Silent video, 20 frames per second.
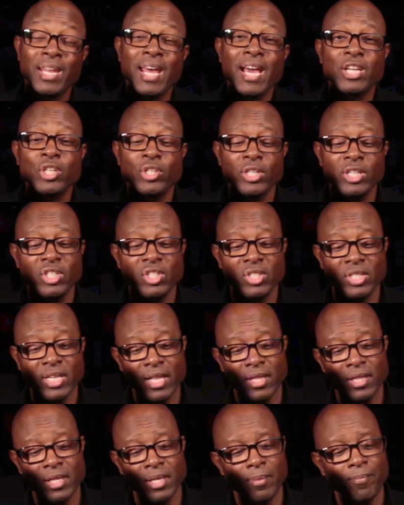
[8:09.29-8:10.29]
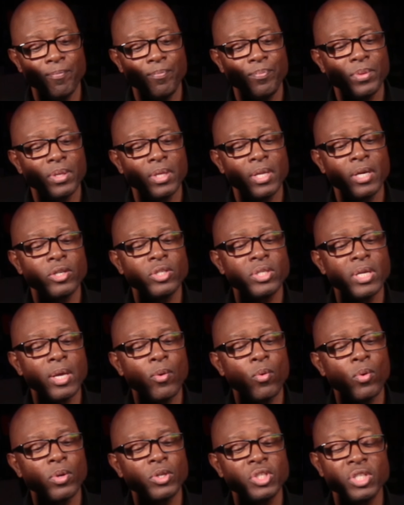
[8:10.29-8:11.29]
actually set them. There's
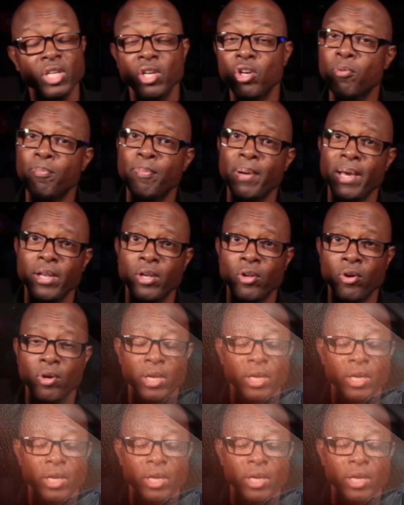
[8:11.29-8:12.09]
a single button on